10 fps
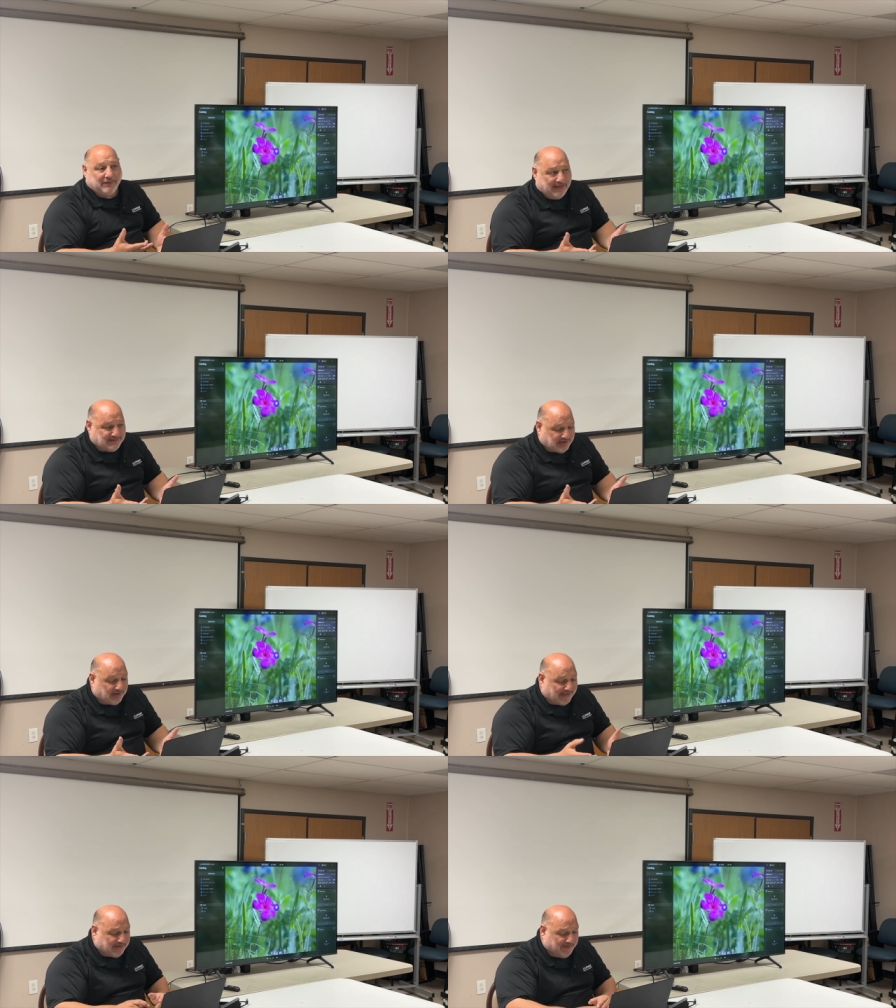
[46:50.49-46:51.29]
It's
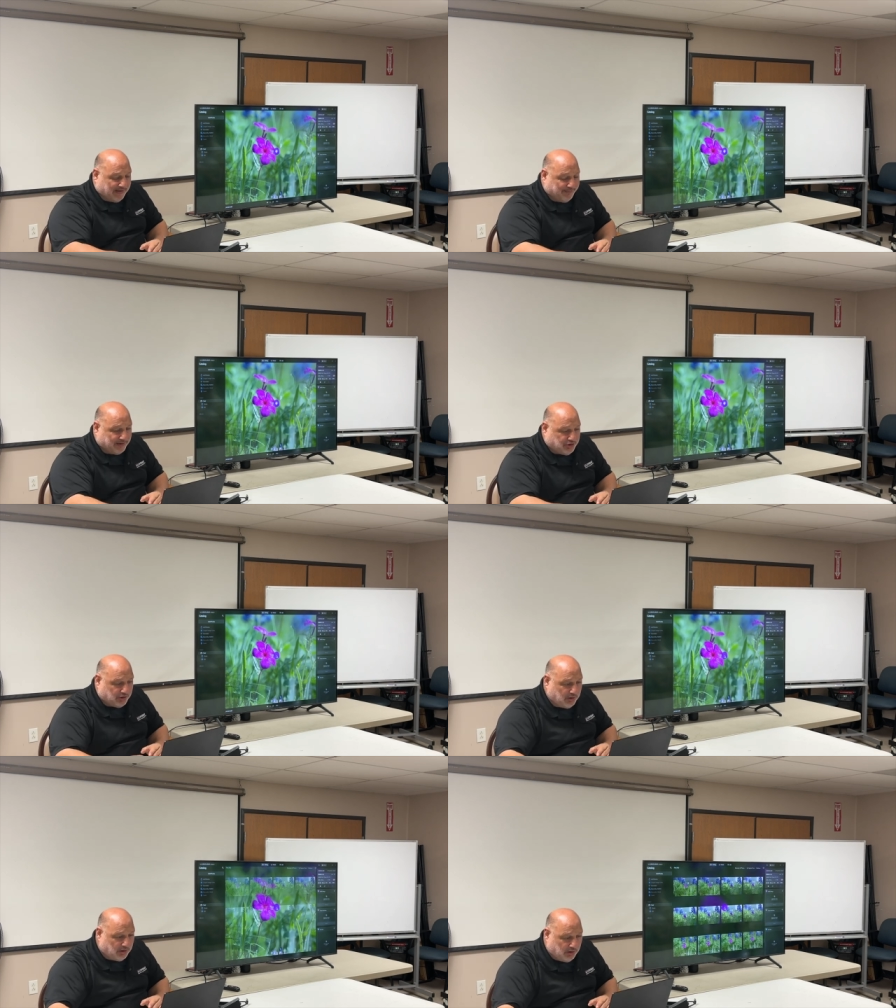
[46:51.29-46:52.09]
selecting the image,
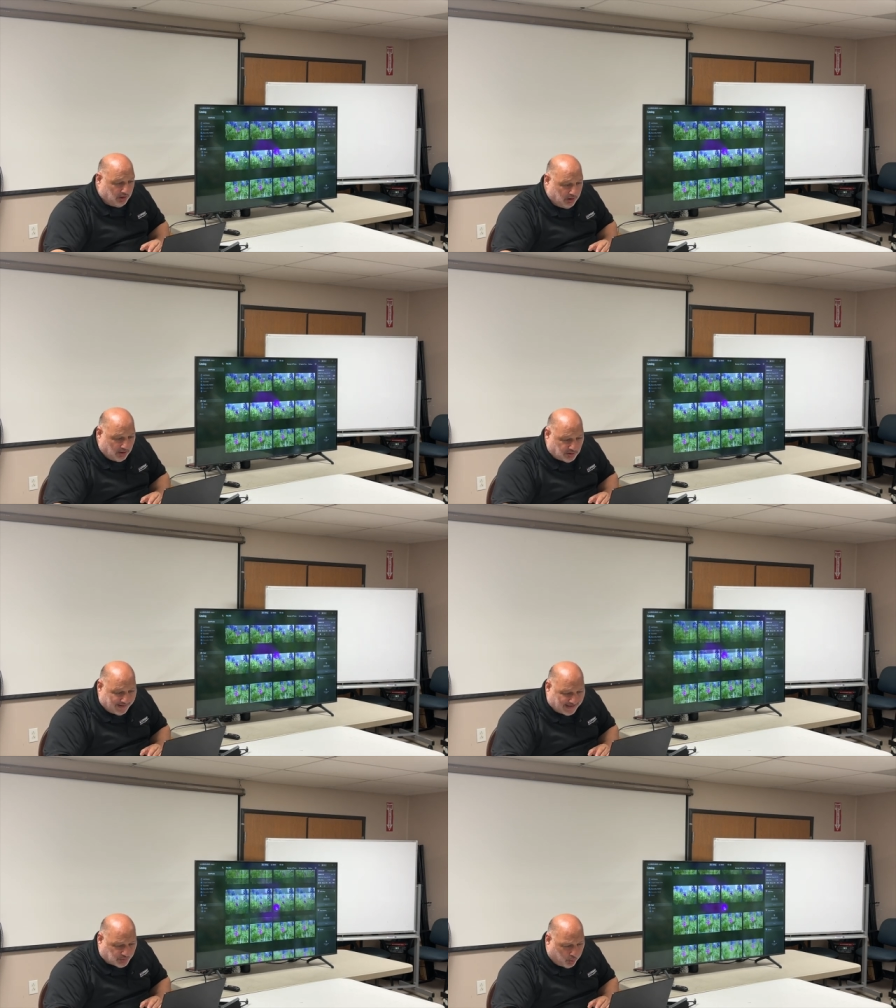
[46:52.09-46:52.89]
so
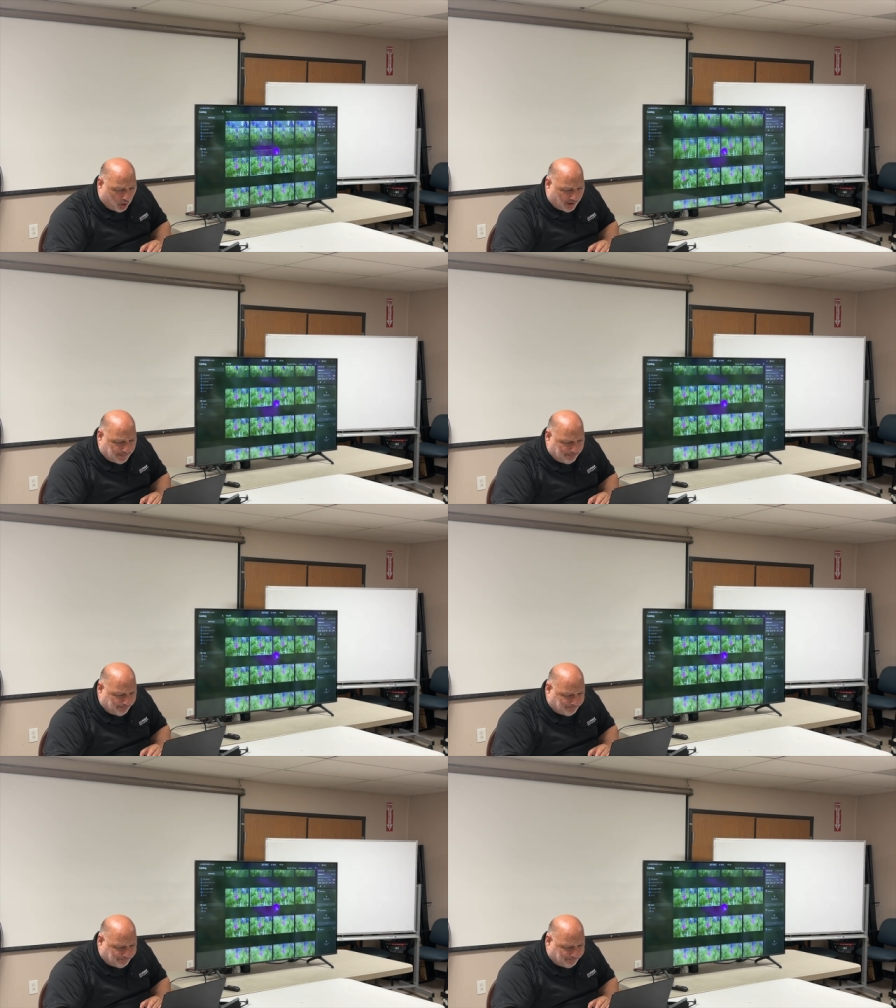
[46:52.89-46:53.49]
that's one.